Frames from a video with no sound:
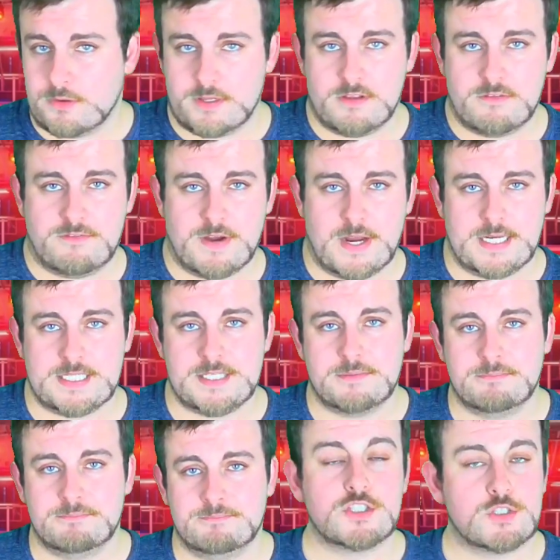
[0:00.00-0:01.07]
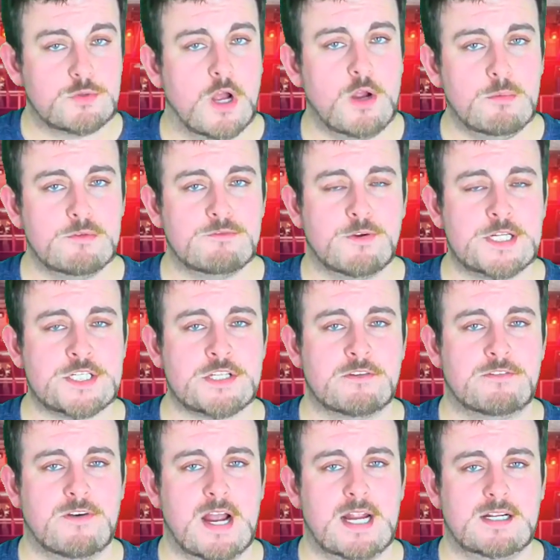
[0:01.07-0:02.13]
throughout the fight. So now we've reached the
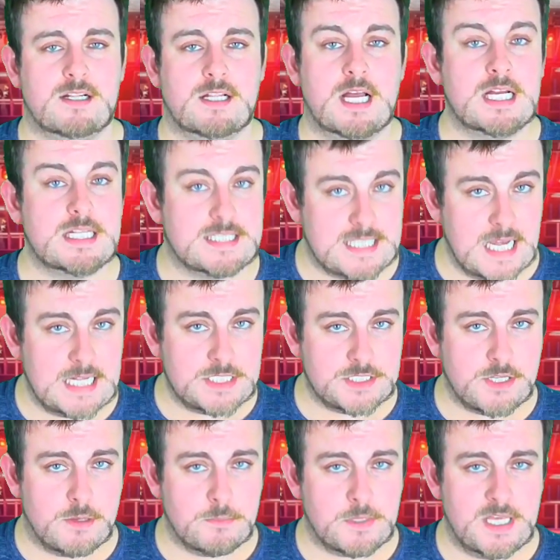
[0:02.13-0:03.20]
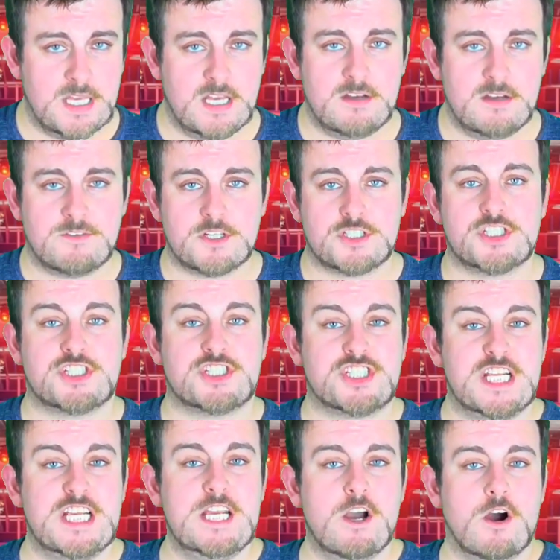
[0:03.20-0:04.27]
final, Dan Kia versus
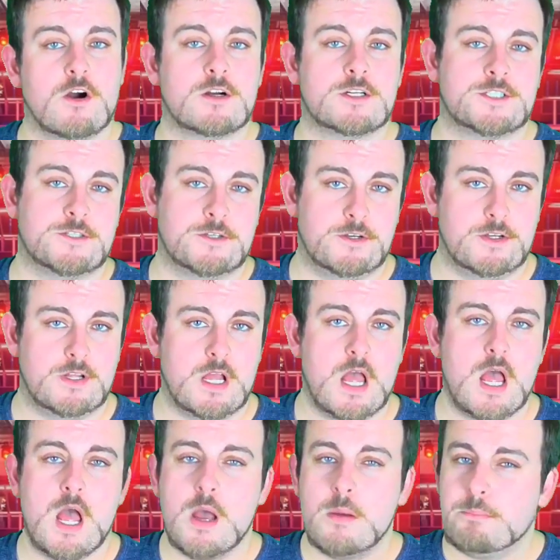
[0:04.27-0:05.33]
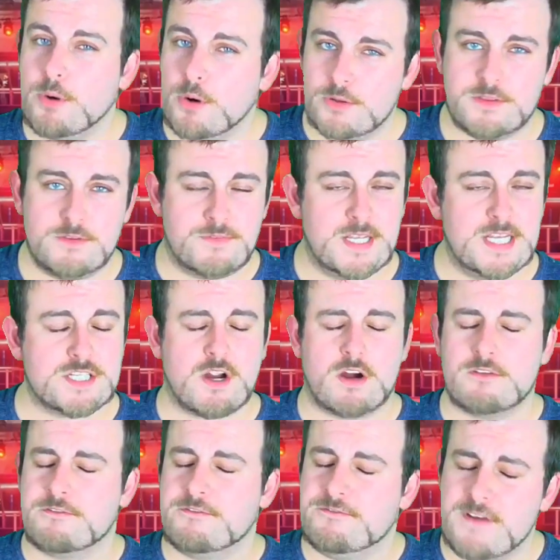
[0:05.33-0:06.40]
TR2. Both of these
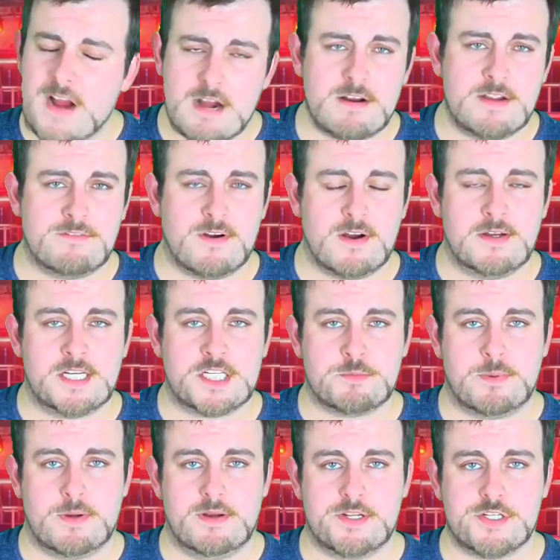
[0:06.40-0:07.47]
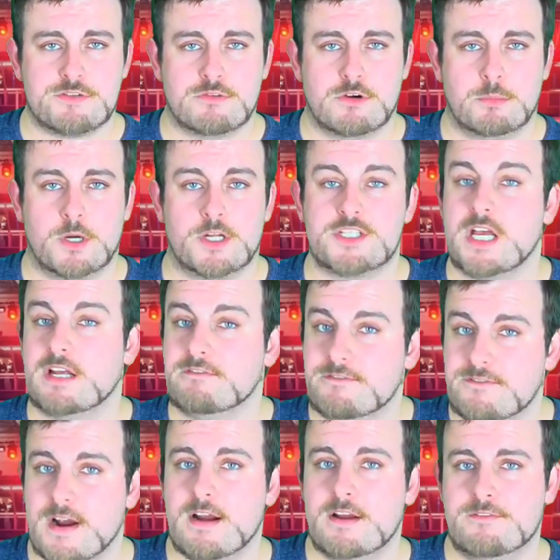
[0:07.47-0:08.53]
are very experienced robots and
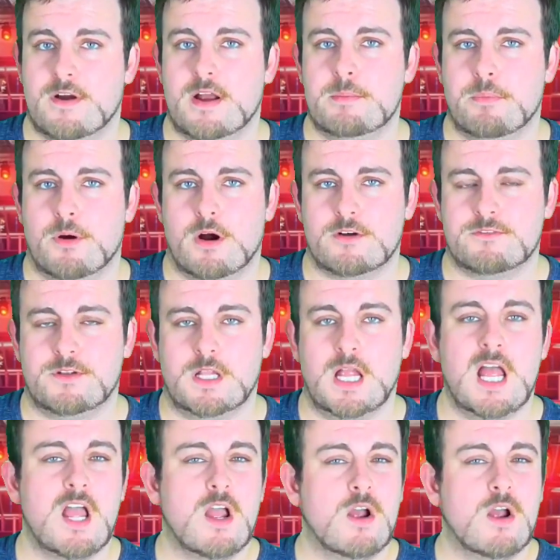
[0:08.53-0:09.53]
very powerful.